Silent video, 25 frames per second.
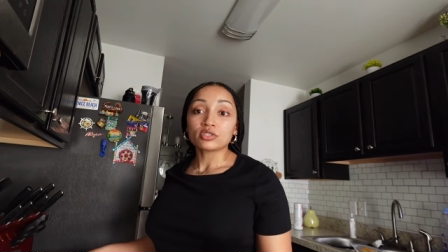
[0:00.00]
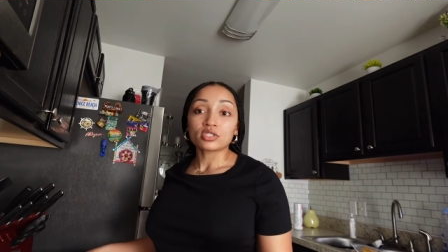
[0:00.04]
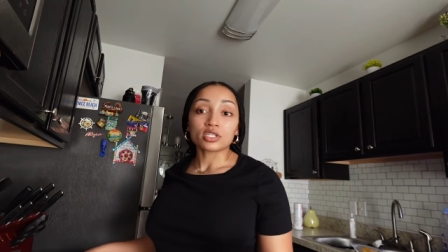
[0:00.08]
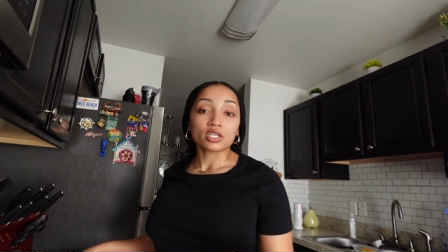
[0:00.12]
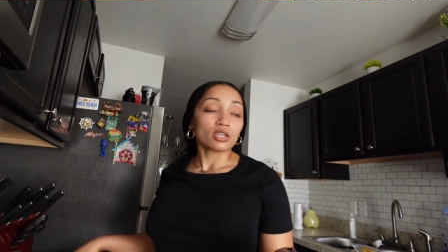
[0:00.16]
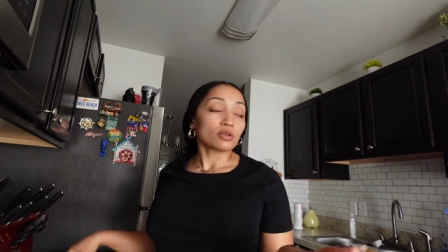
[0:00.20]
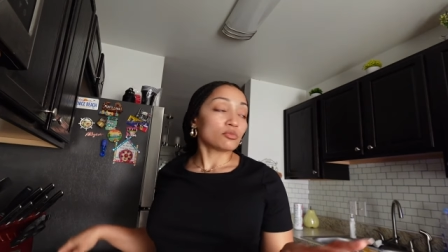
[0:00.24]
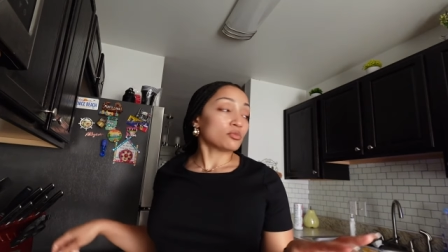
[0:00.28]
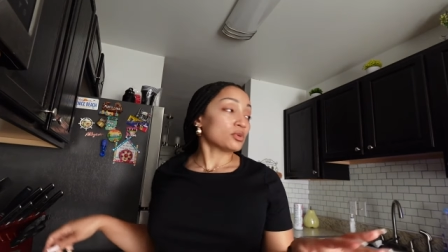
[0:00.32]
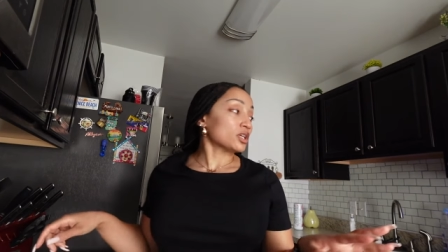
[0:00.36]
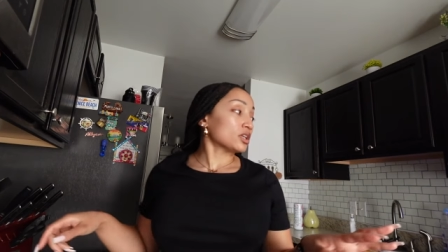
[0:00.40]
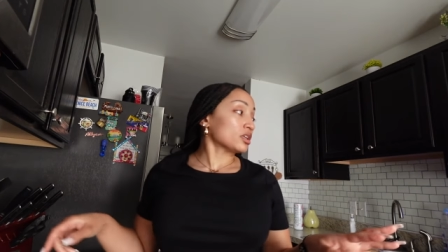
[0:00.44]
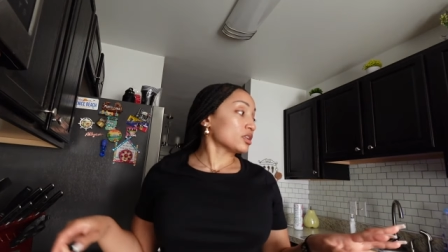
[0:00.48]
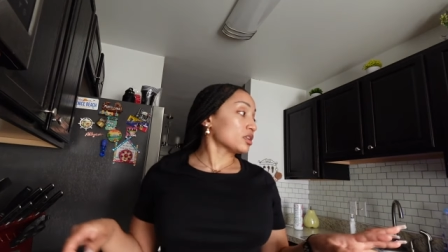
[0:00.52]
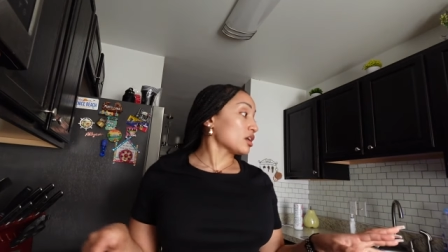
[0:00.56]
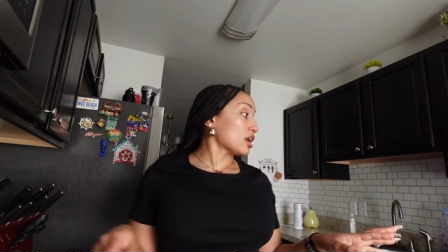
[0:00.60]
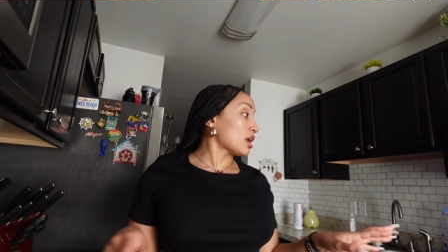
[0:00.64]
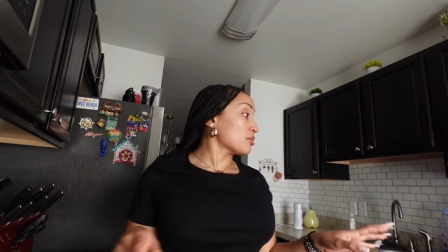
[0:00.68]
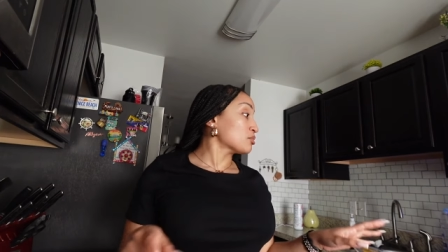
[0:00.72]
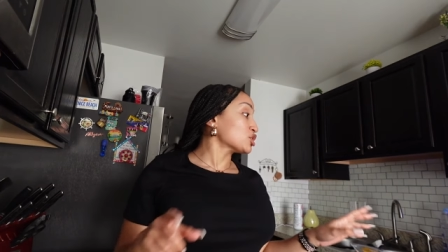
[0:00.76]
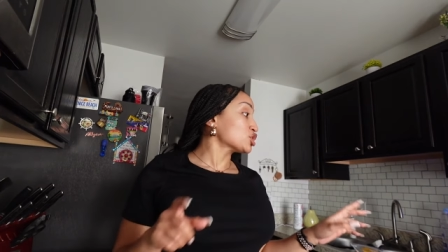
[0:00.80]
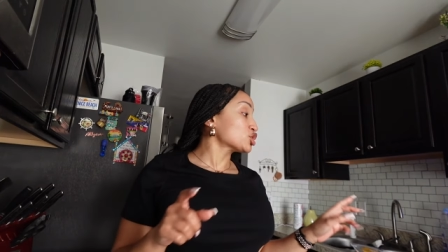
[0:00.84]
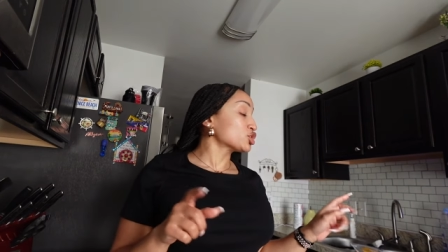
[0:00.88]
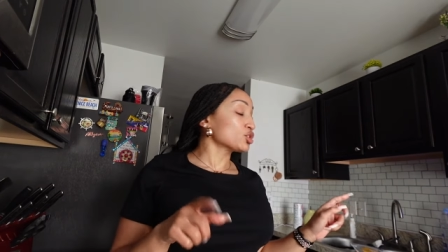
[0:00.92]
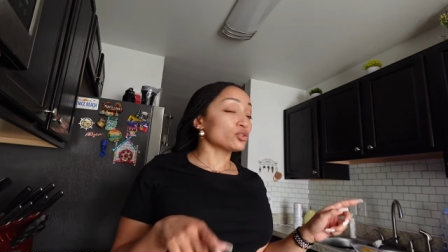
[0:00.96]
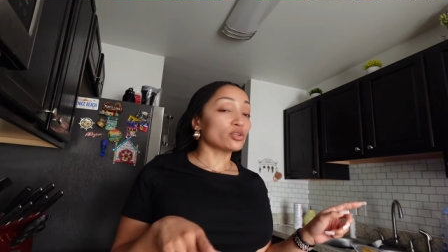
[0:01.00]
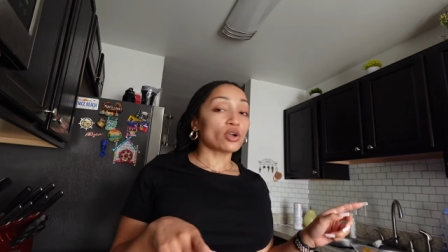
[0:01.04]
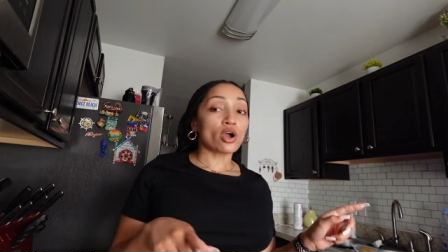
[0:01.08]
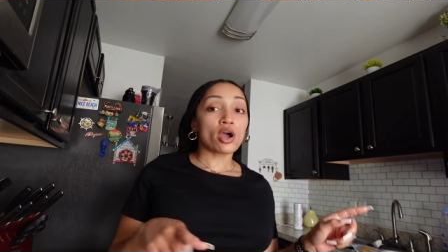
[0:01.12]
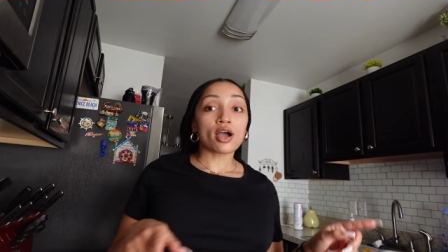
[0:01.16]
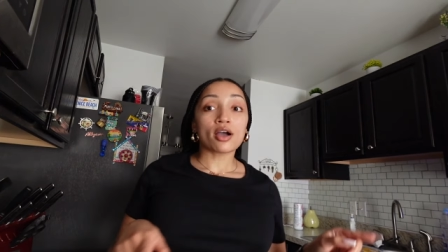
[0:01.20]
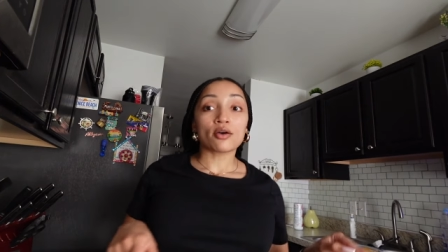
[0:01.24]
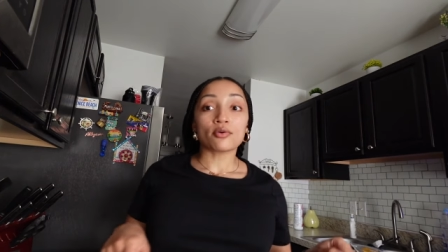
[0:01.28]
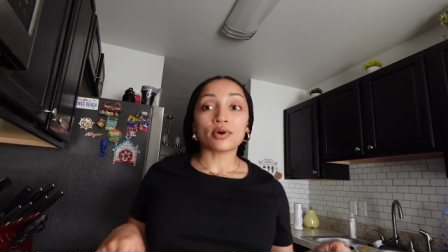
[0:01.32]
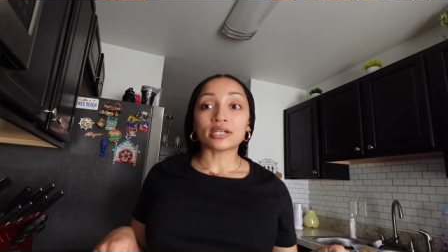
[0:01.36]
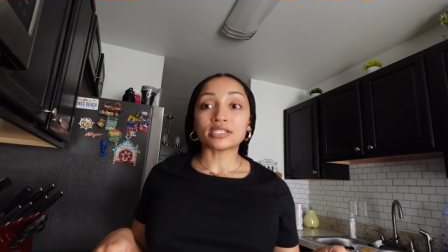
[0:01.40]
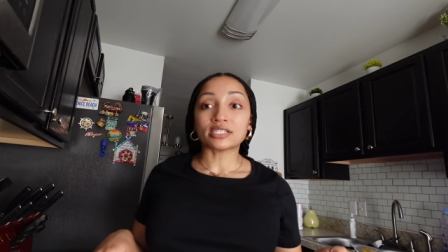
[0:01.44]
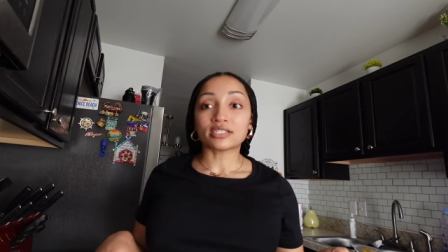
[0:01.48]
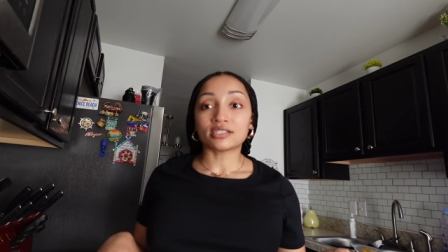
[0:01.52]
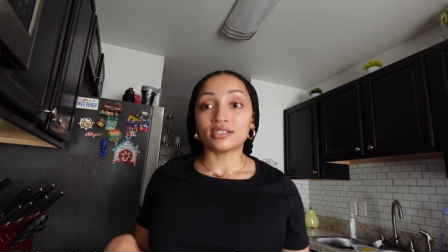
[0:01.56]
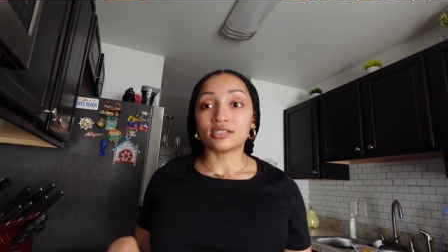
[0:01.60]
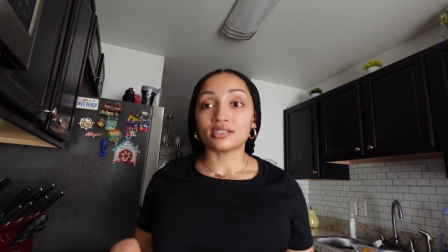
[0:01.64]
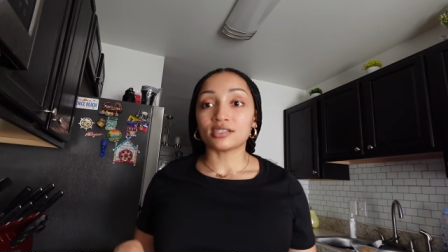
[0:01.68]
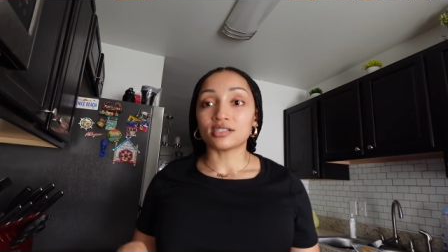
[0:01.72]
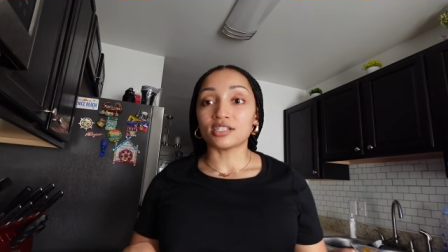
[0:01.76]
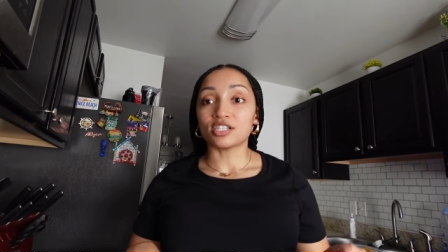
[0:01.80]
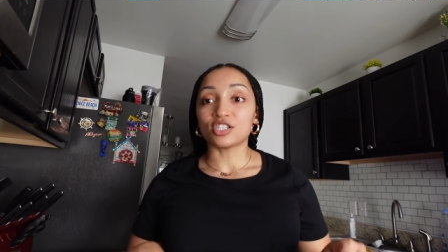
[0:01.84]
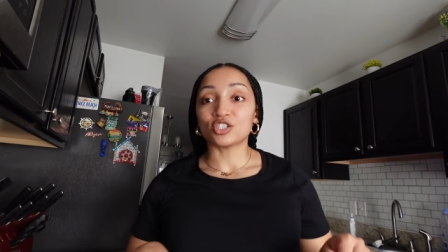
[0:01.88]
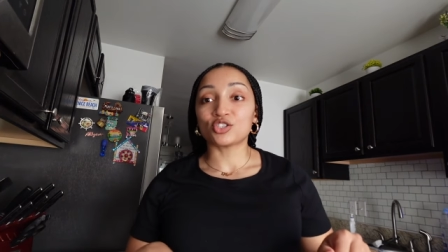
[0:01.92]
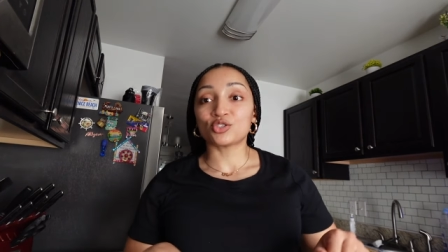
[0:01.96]
salmon. I'm gonna show y'all how I
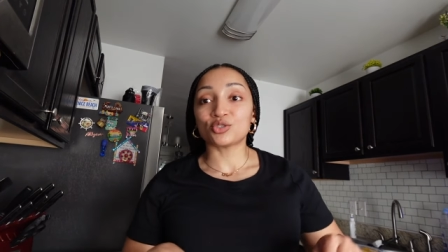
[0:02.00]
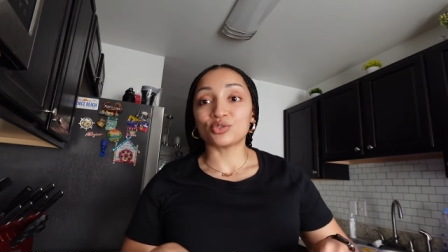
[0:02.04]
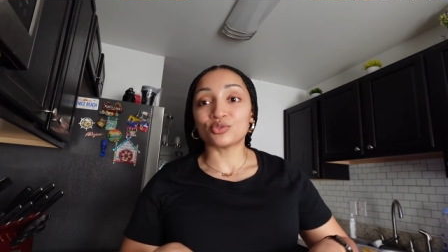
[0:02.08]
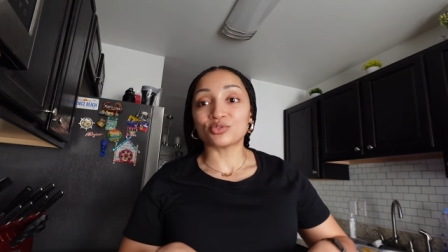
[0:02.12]
season it too,